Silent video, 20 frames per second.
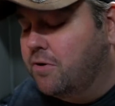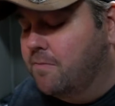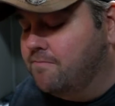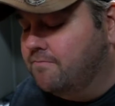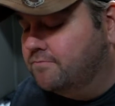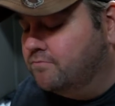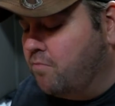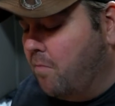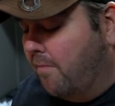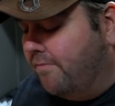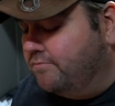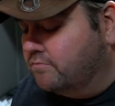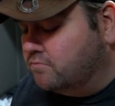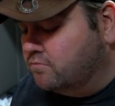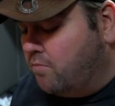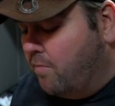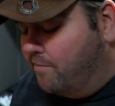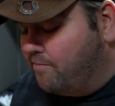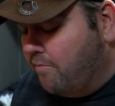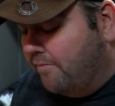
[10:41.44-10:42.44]
Too.
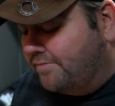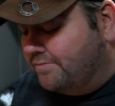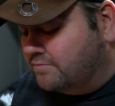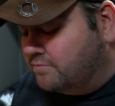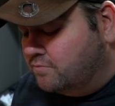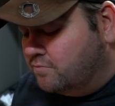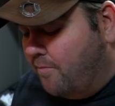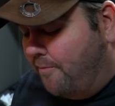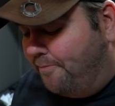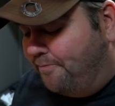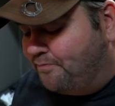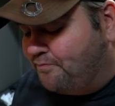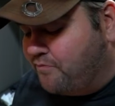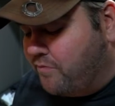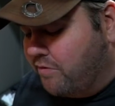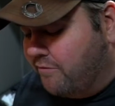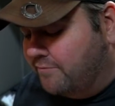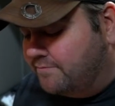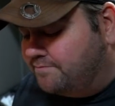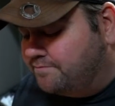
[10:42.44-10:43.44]
You can add
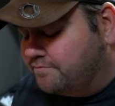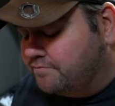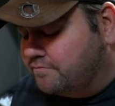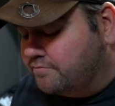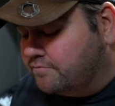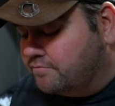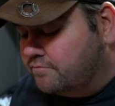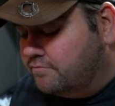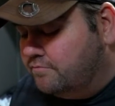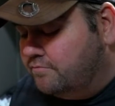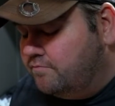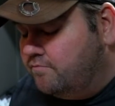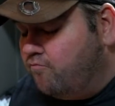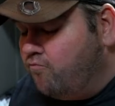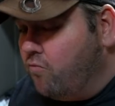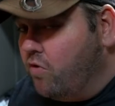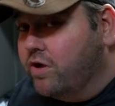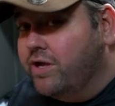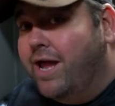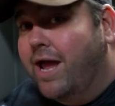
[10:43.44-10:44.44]
sour cream to it too.
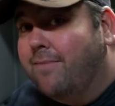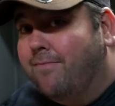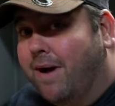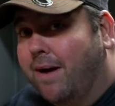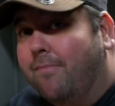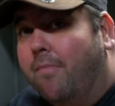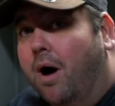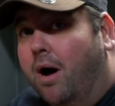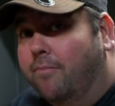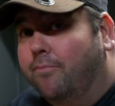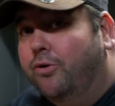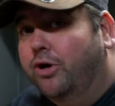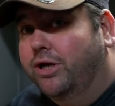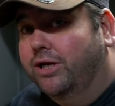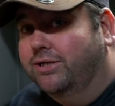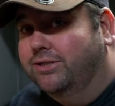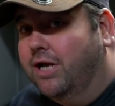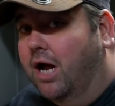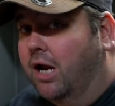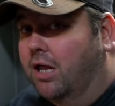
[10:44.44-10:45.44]
Yeah, my mom put
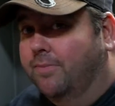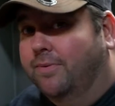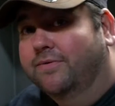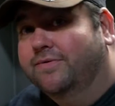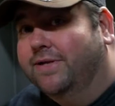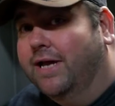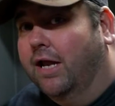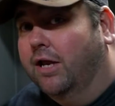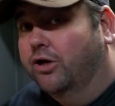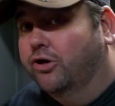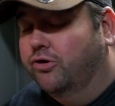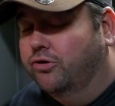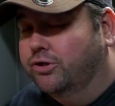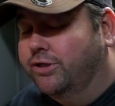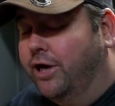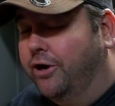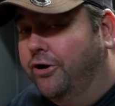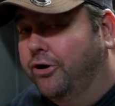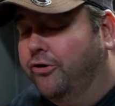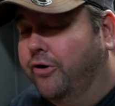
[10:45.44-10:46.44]
a dollop of
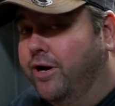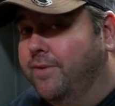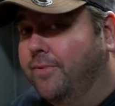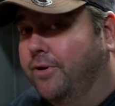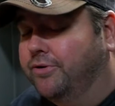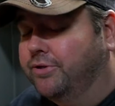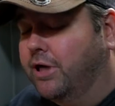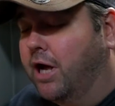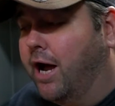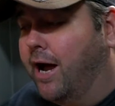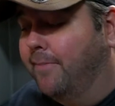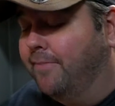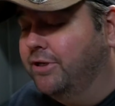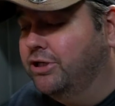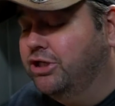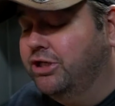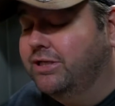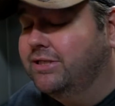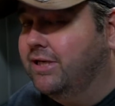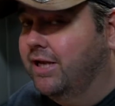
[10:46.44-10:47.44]
sour cream on top, and
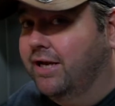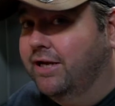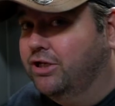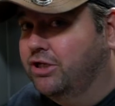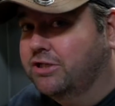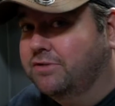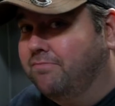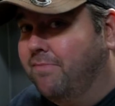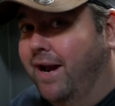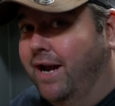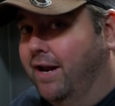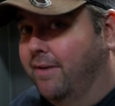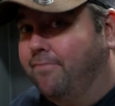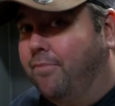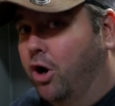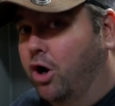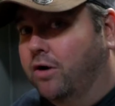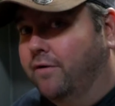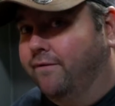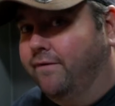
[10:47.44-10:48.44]
she said it just made it
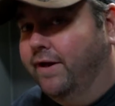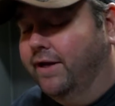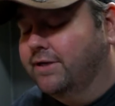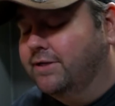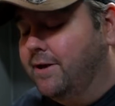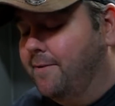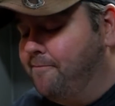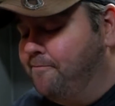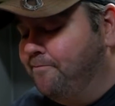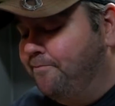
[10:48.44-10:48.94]
perfect.